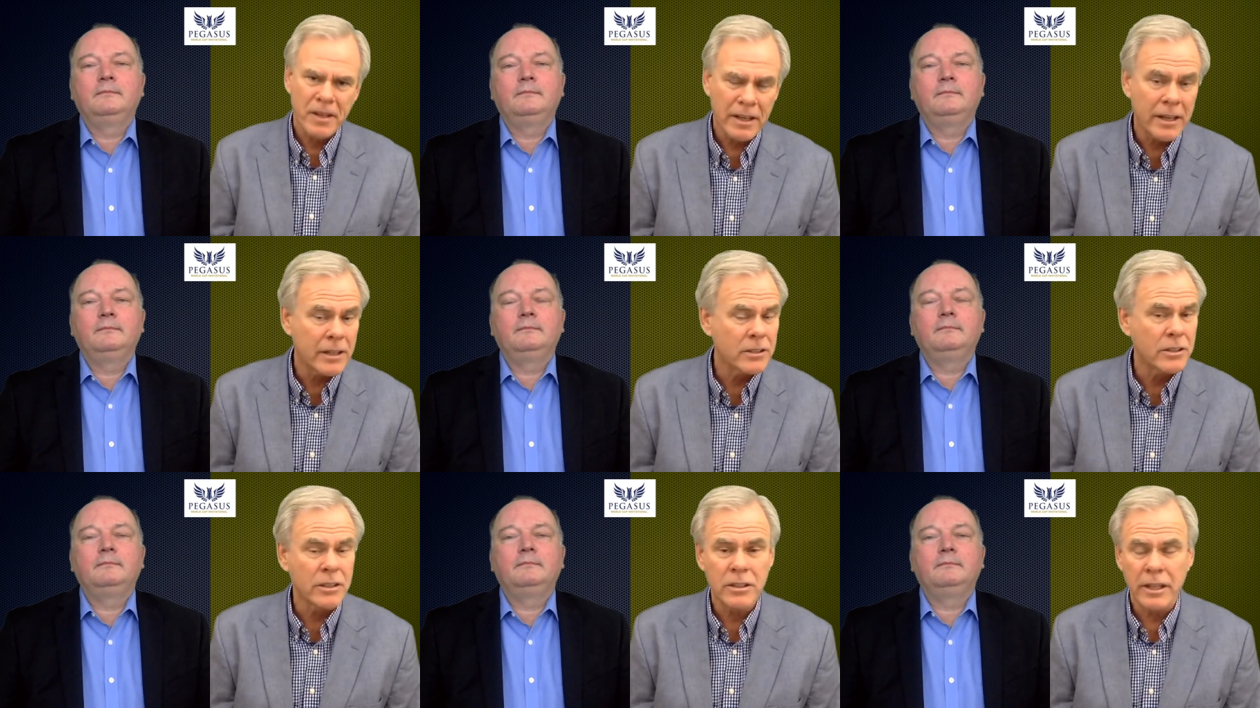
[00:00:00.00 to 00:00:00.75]
Speaker 1: he
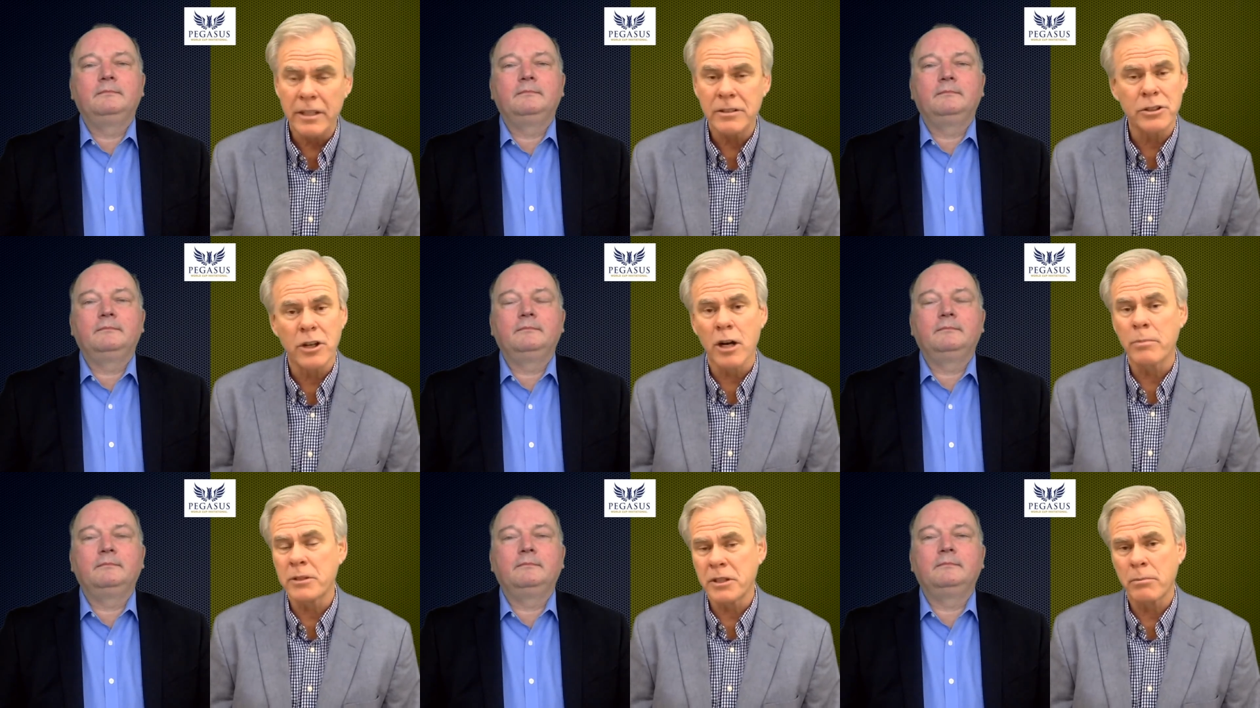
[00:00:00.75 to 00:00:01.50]
is as, he's as
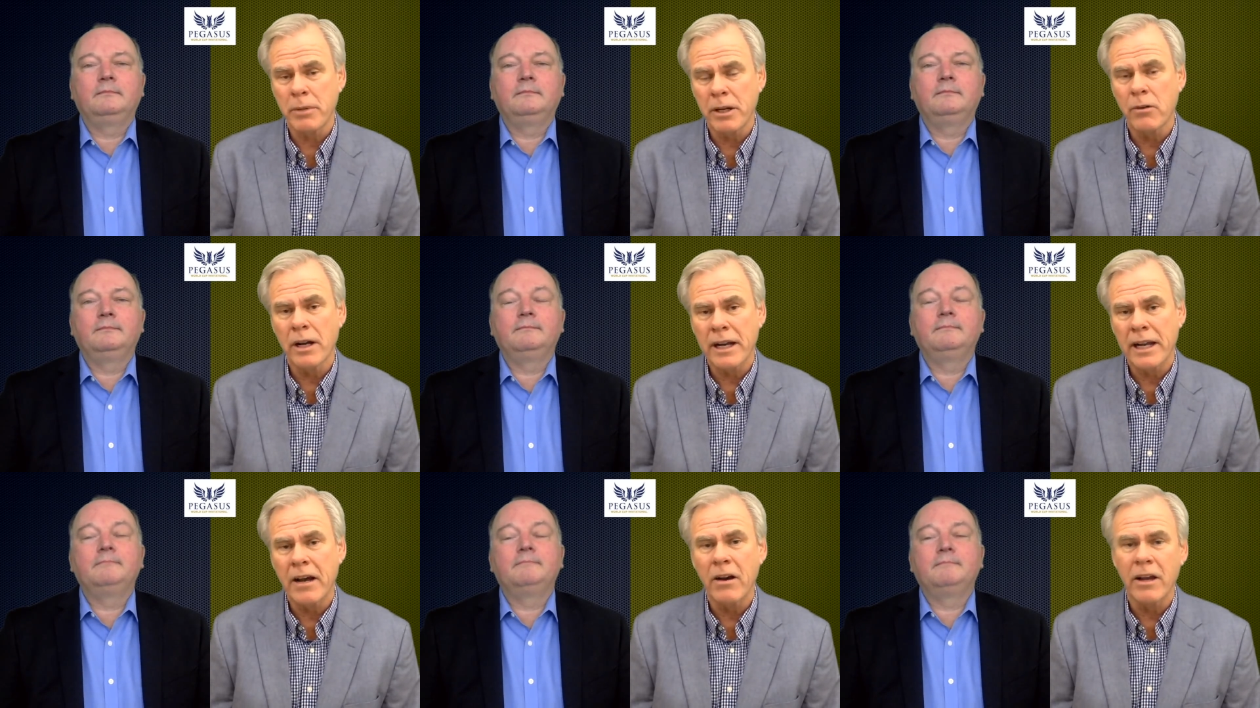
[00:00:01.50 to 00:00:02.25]
sharp as can be
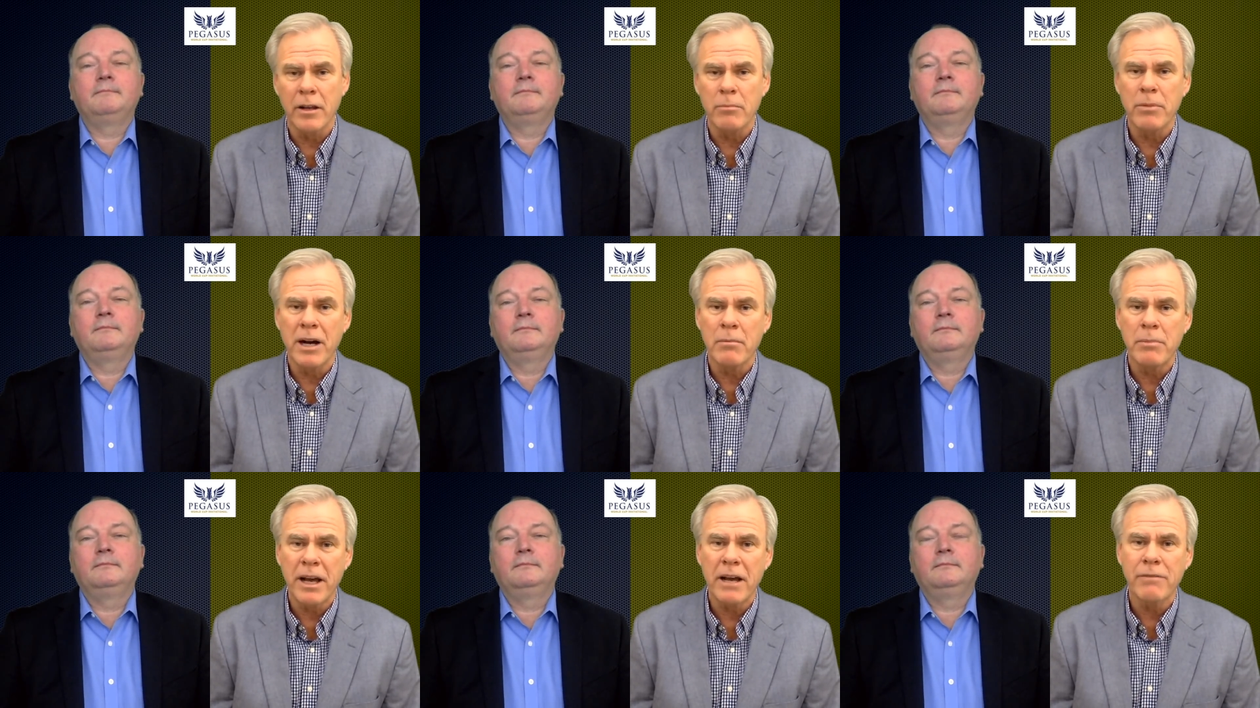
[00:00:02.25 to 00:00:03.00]
right now. And then
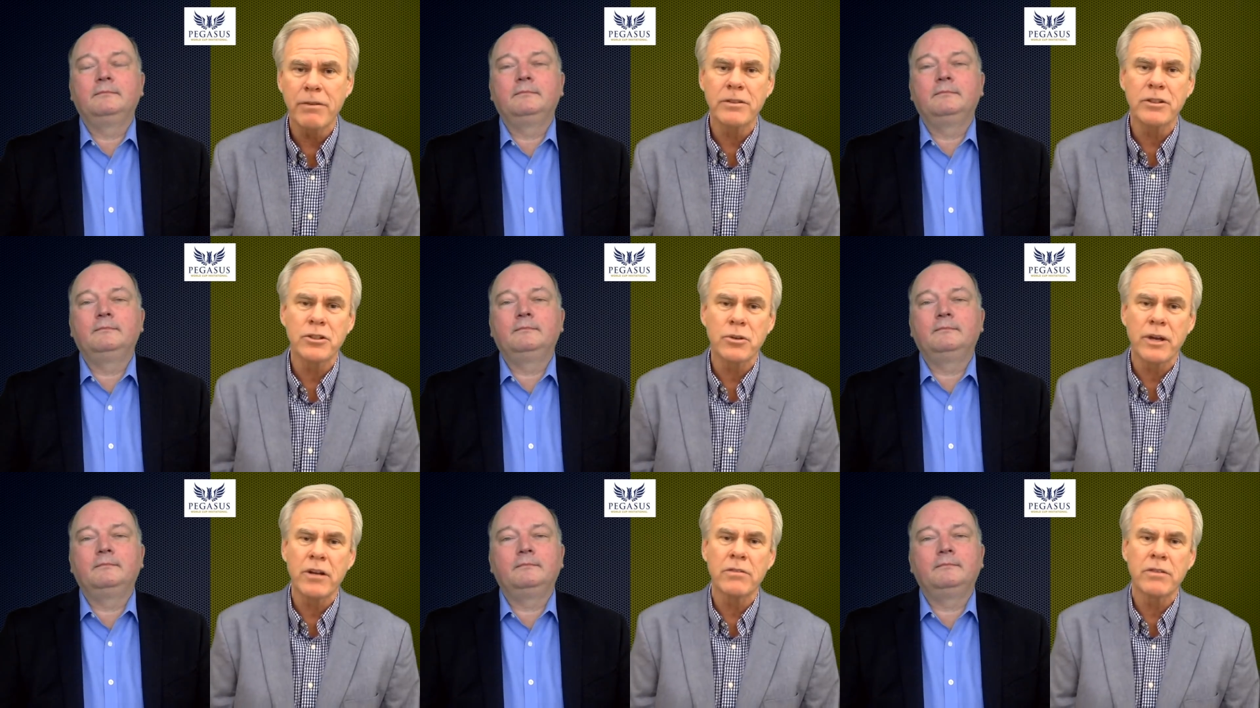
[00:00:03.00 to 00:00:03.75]
Bob Baffert, the
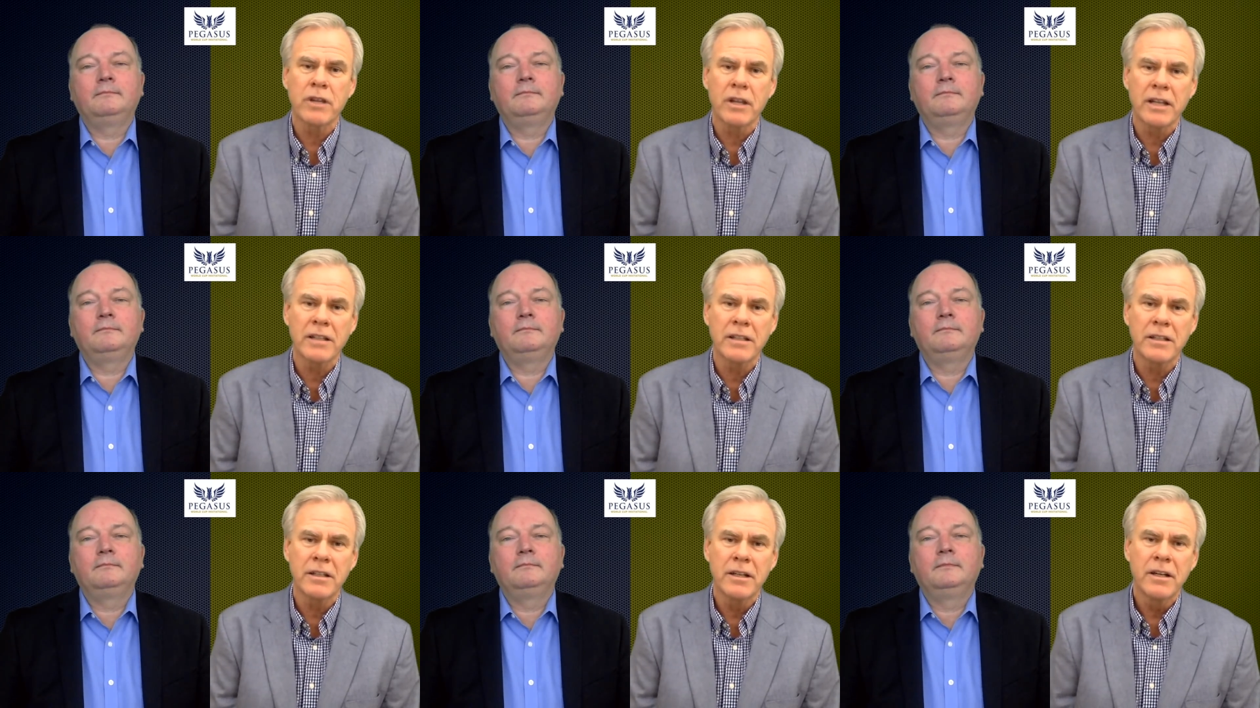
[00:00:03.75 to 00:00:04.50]
trainer of
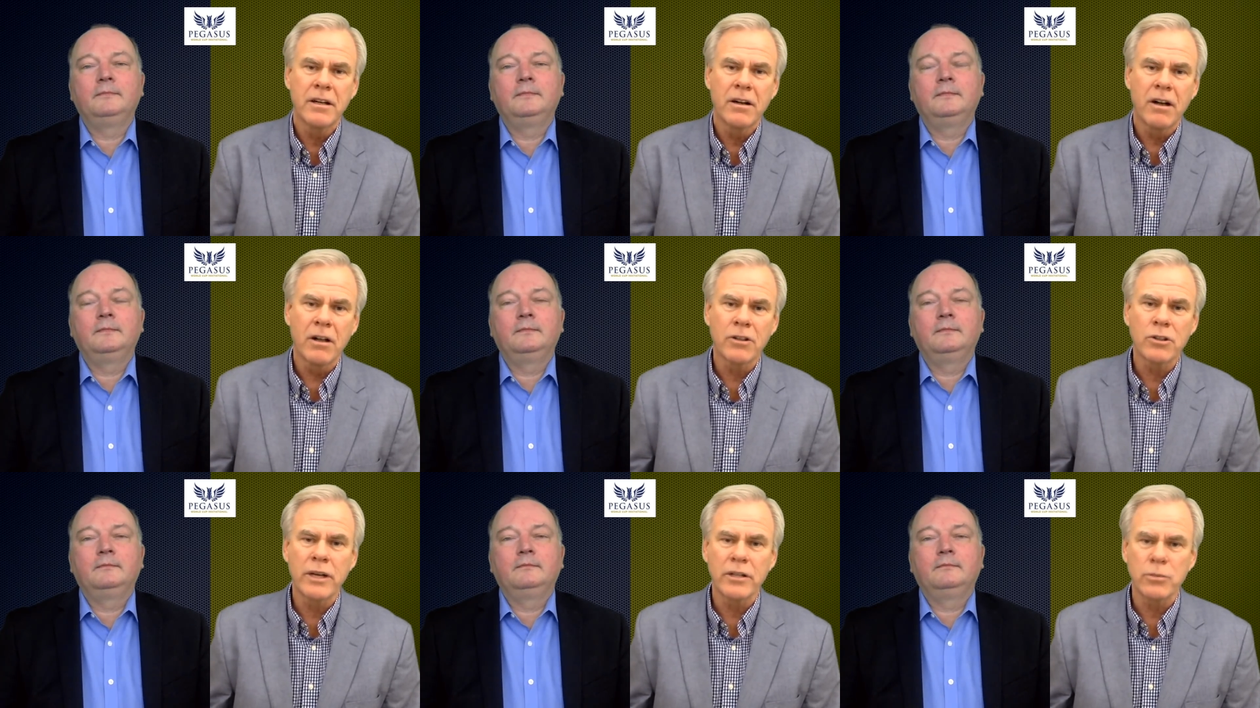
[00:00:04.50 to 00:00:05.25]
Collected,
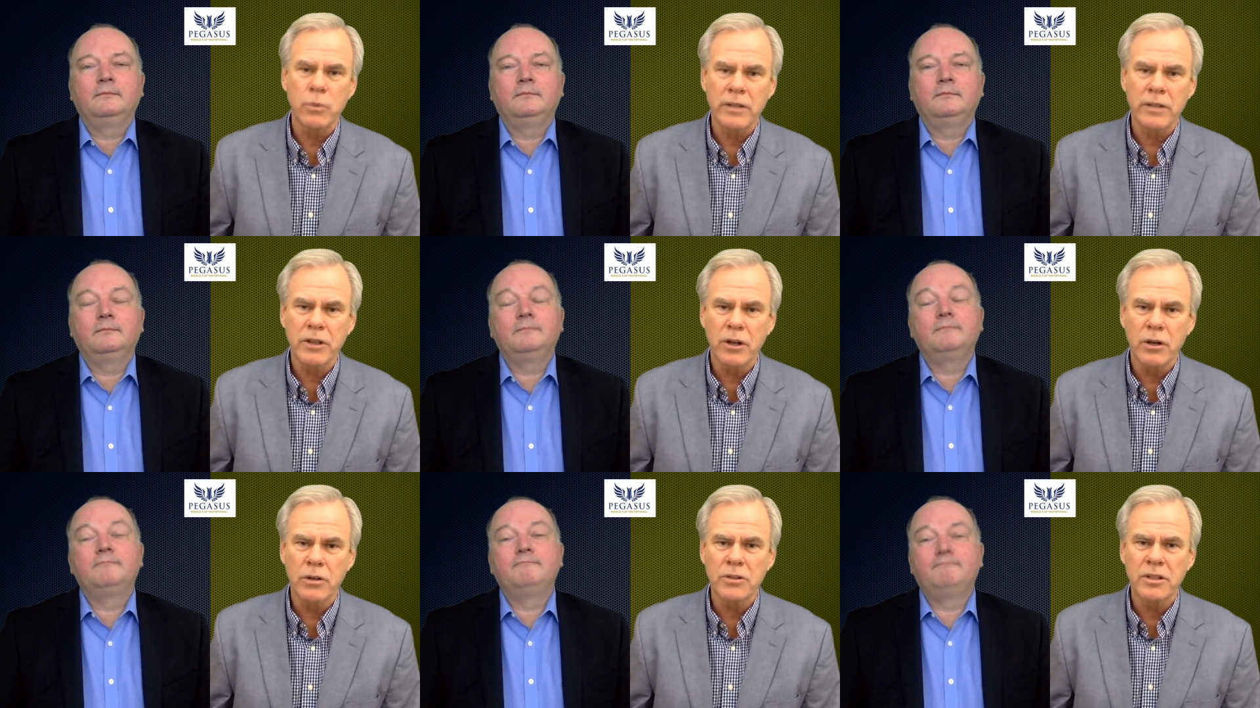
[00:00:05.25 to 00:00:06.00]
also has West
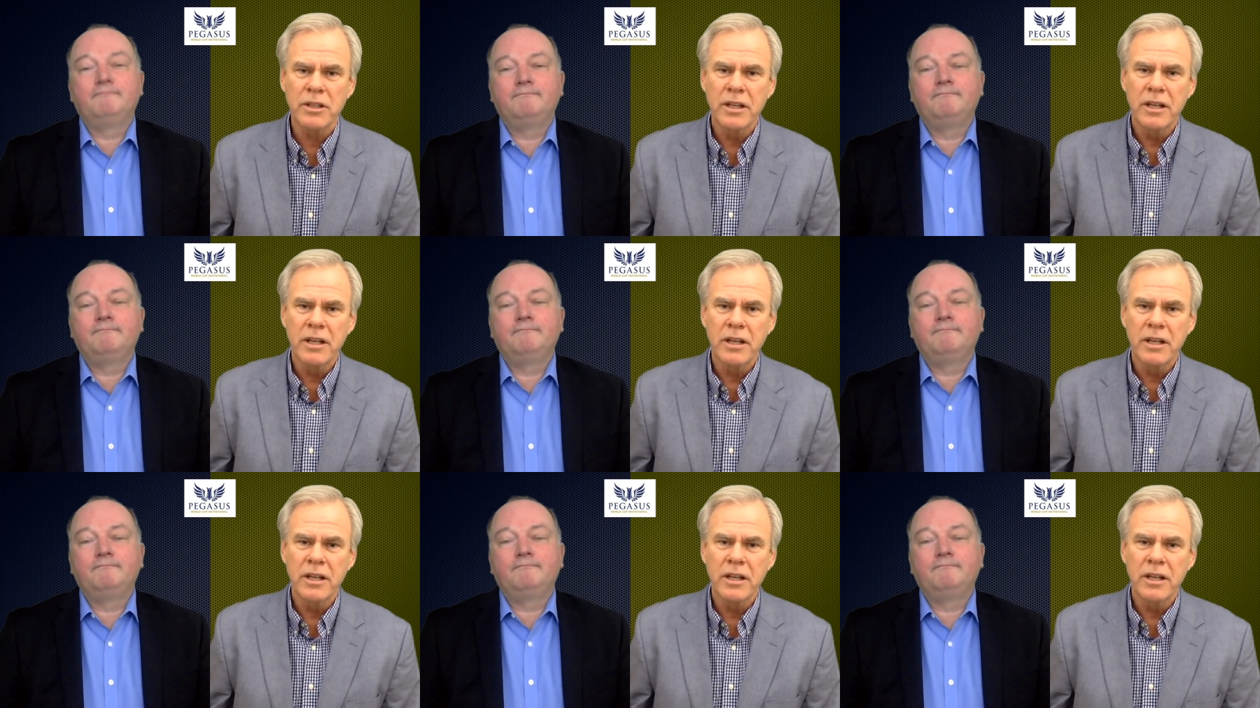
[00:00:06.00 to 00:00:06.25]
Coast,